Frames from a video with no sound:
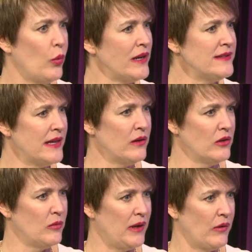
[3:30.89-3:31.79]
What is that
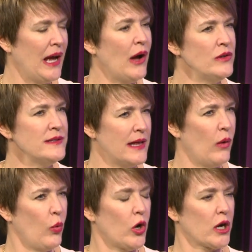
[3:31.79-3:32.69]
all about? How does
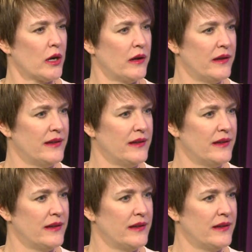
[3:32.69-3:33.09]
that work?